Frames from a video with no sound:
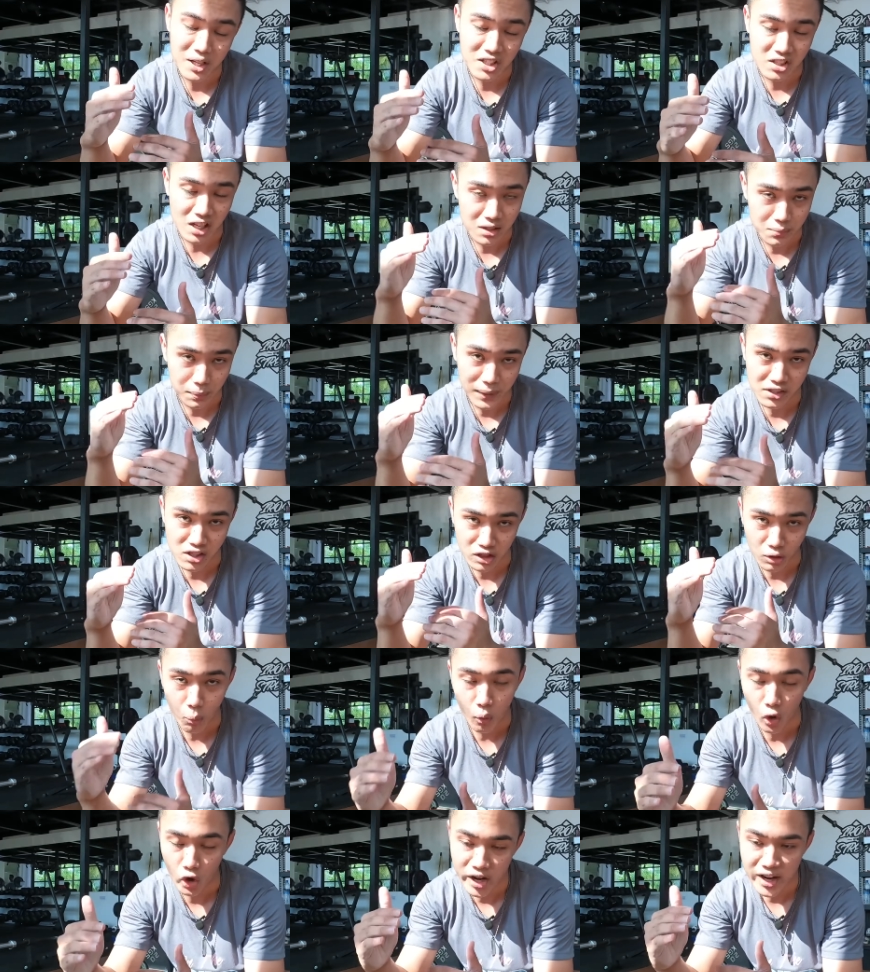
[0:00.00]
takes place in the
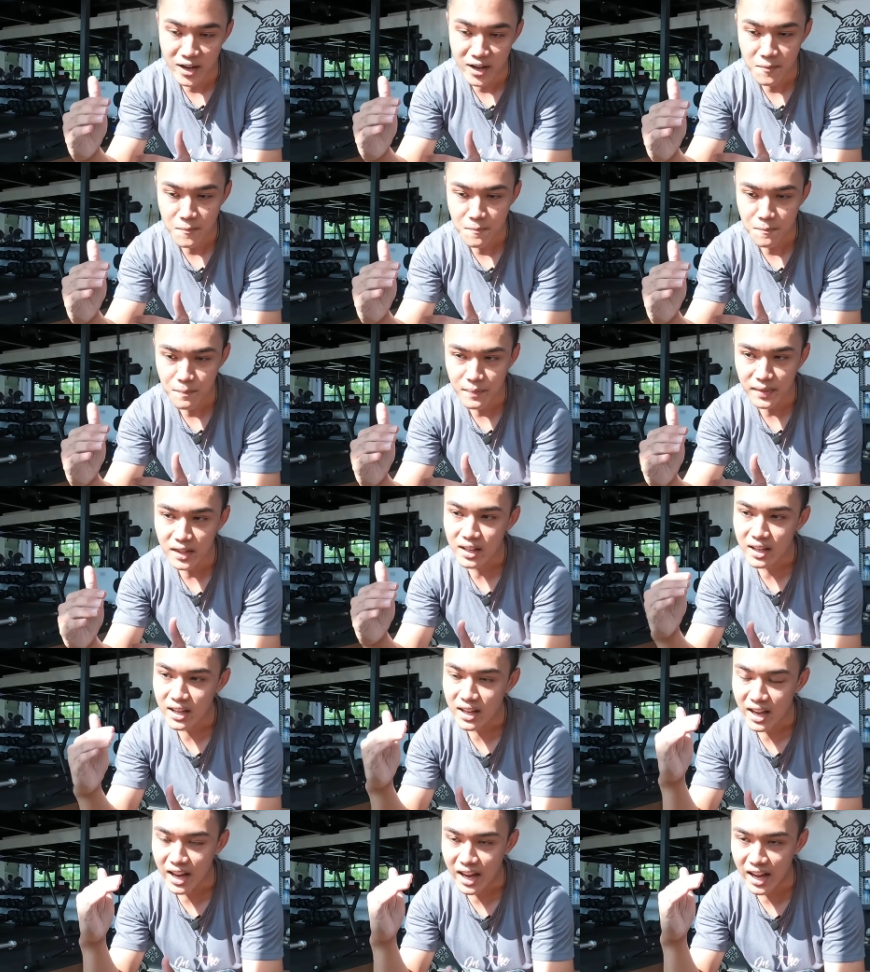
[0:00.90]
morning,
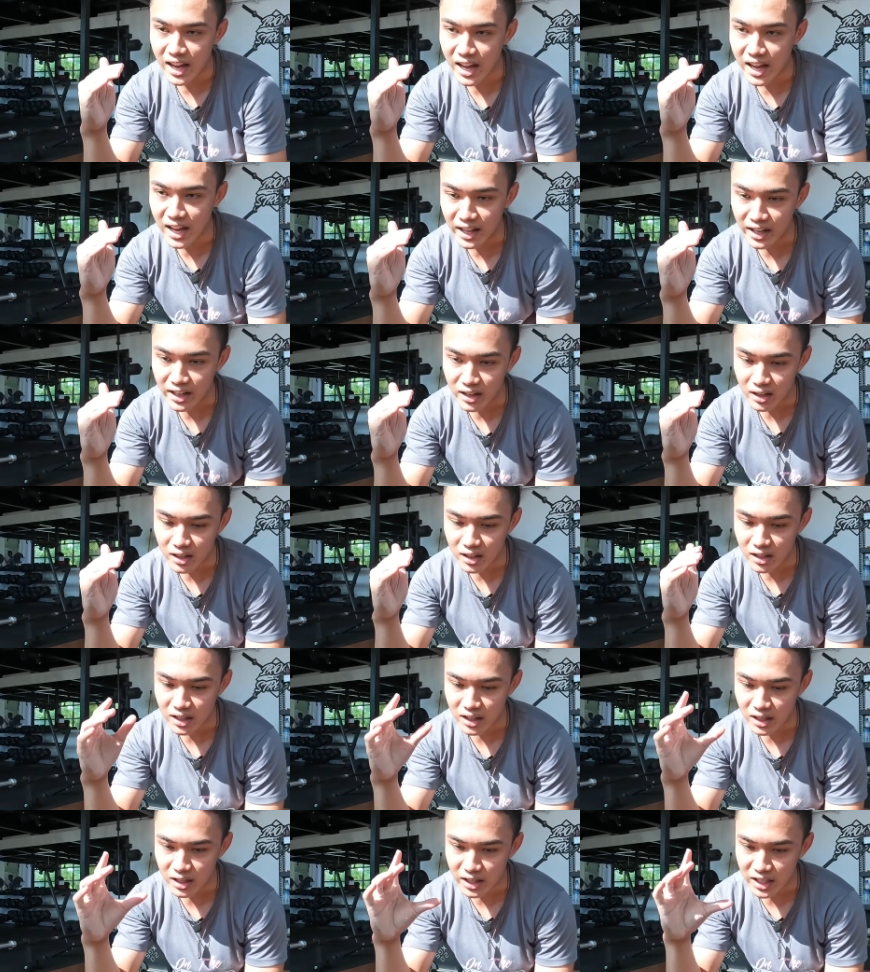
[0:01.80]
and
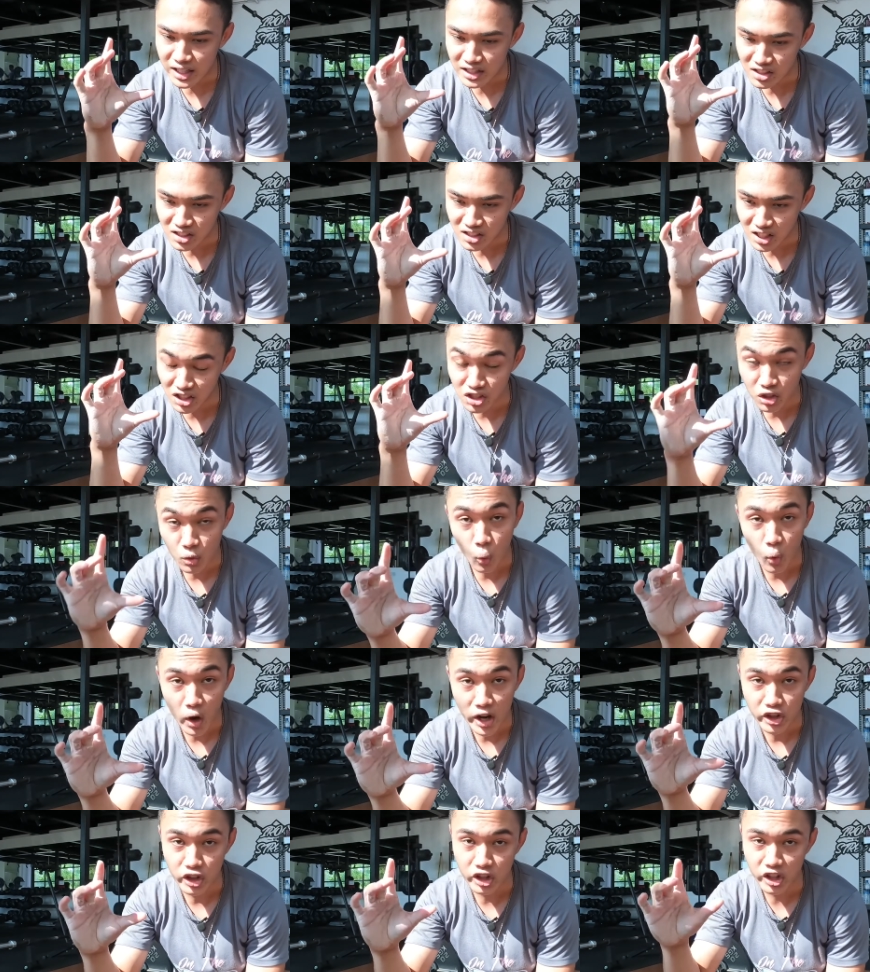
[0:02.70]
in session
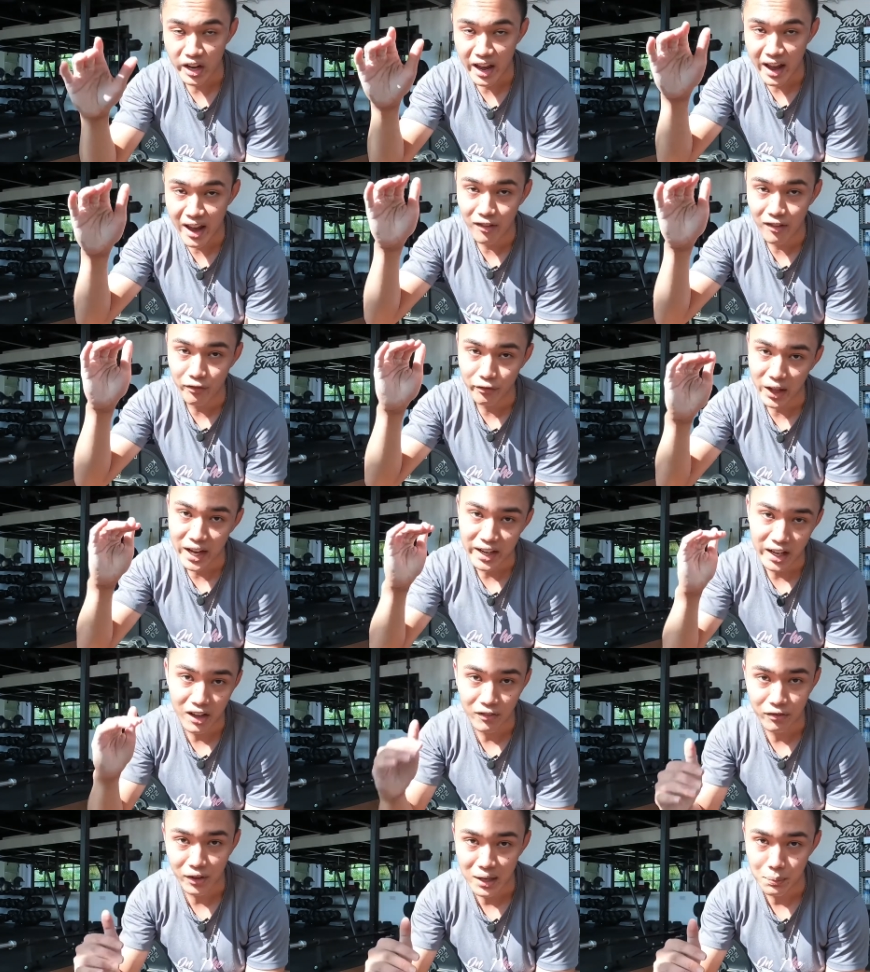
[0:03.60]
one, you're gonna have flight
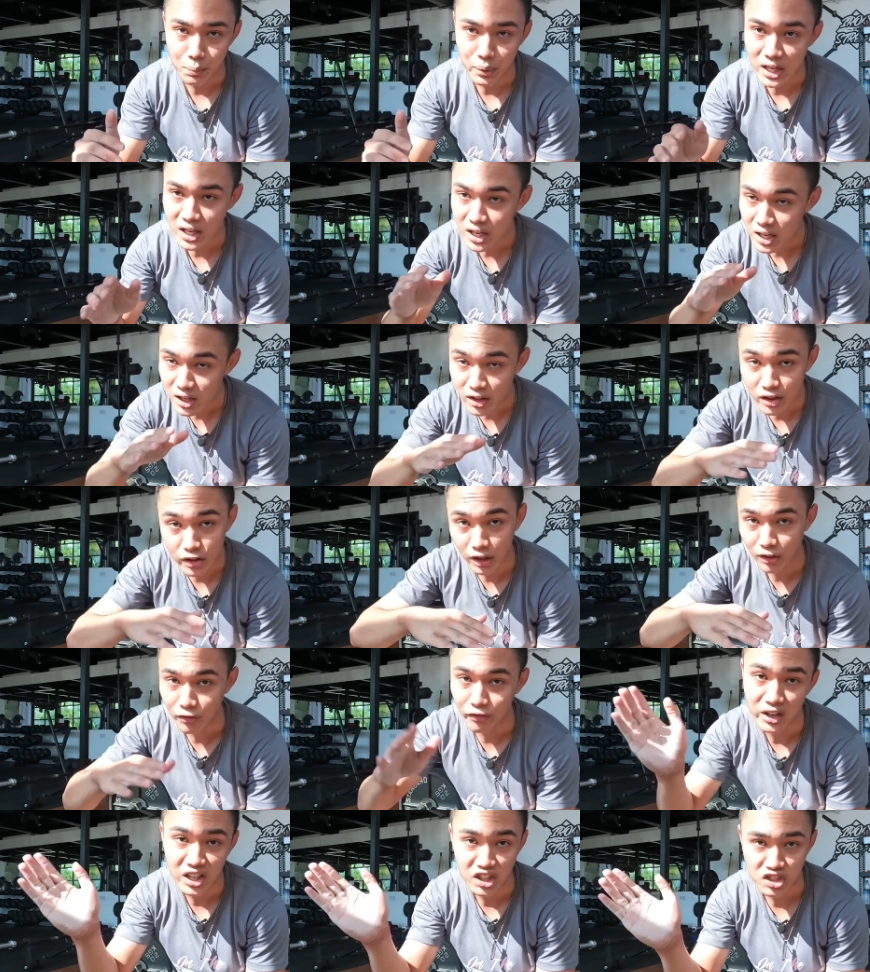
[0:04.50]
A, flight B. They'll
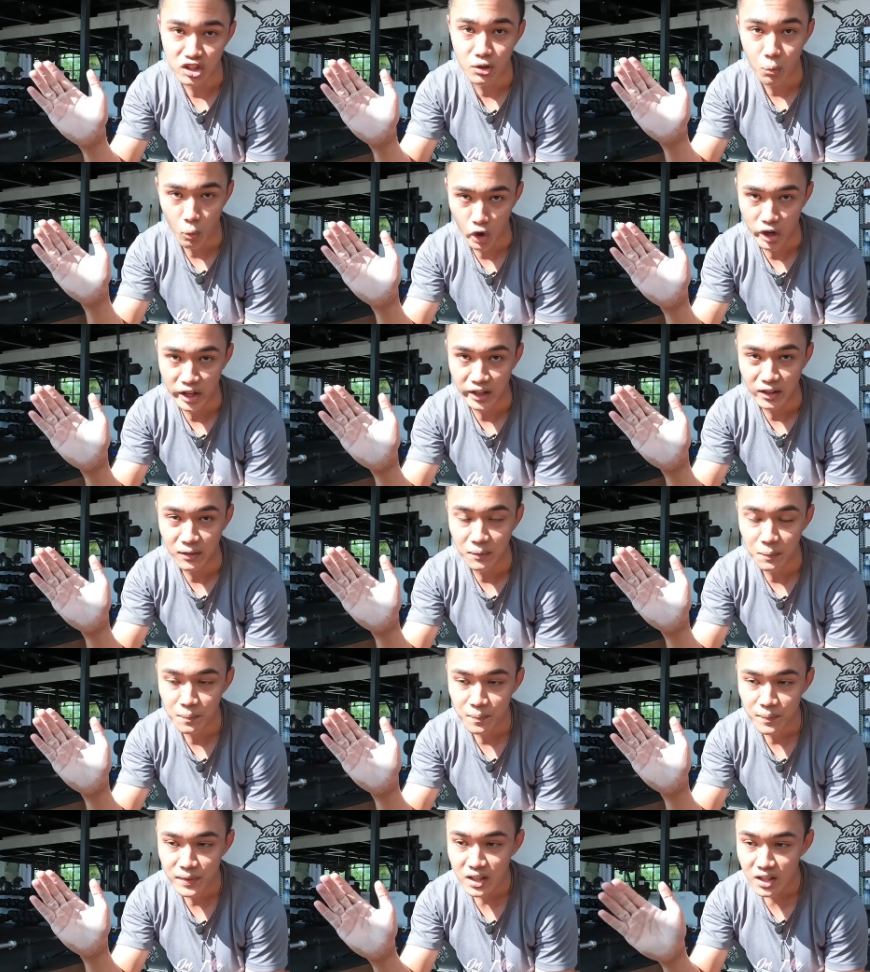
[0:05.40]
finish in the morning.
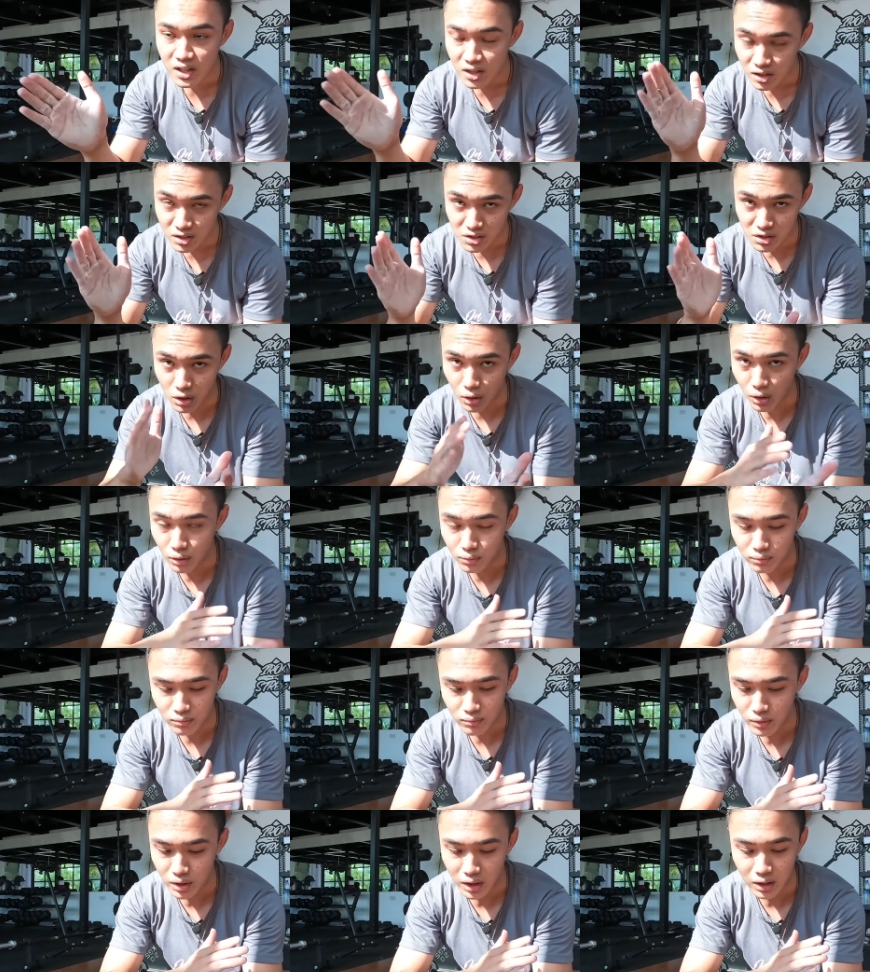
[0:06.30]
So
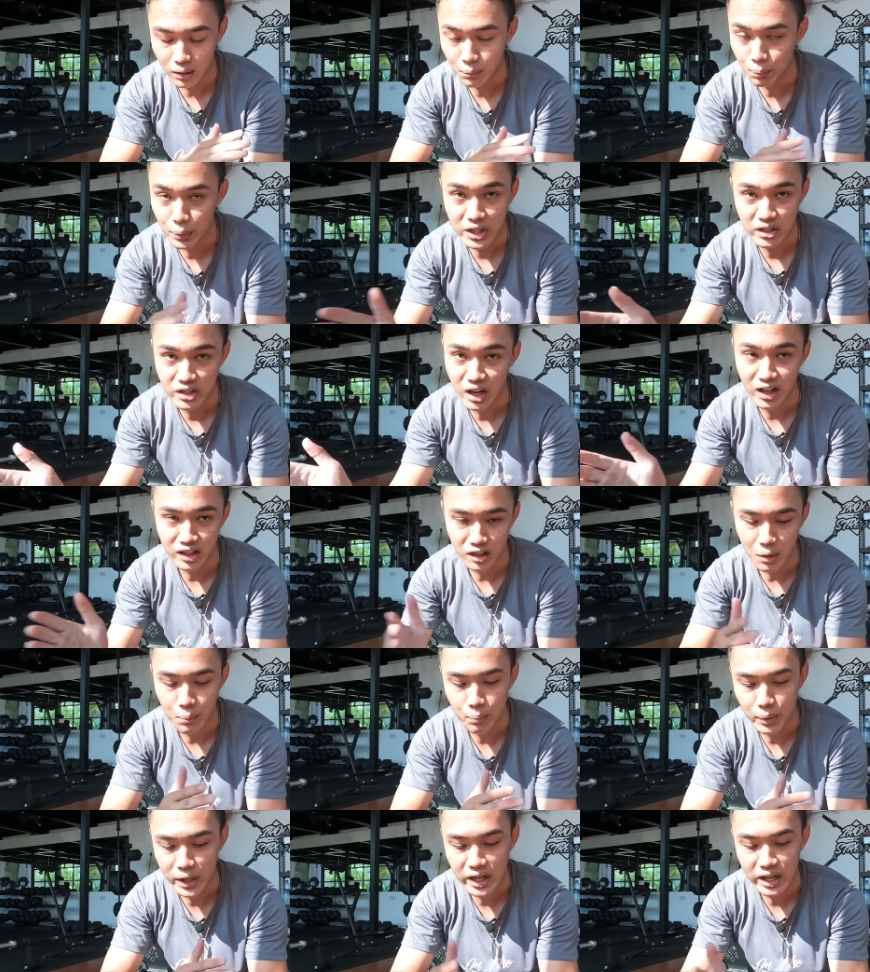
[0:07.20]
they'll be done
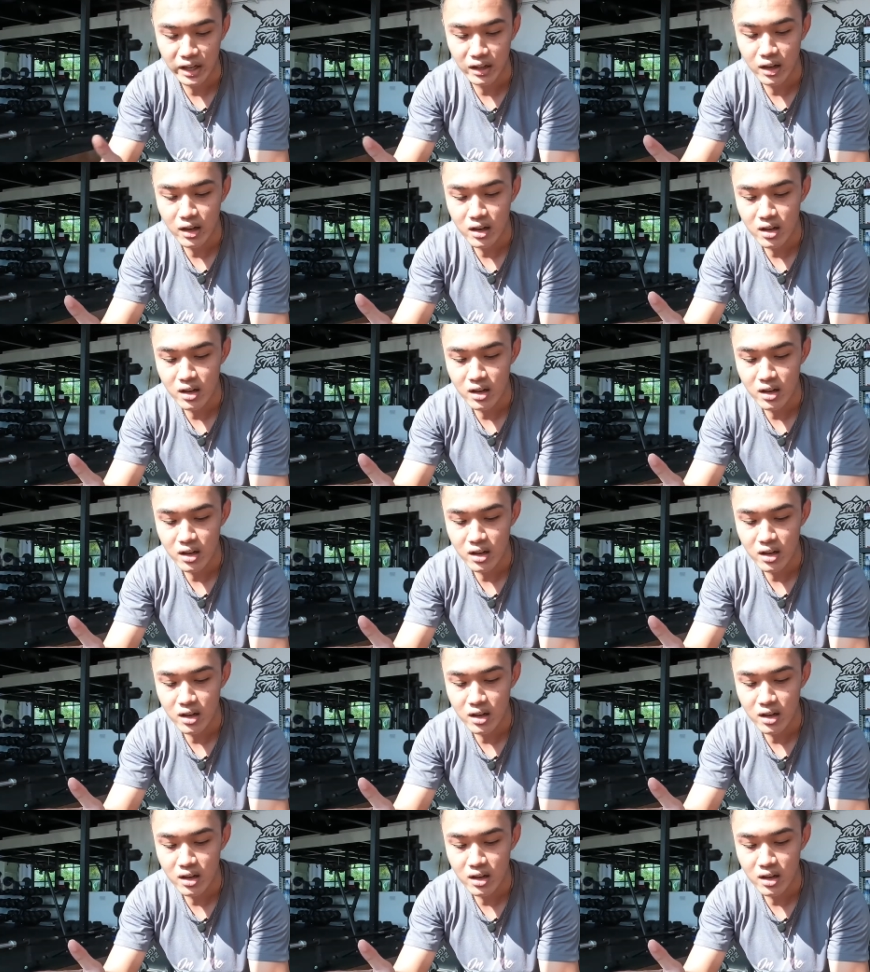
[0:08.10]
competing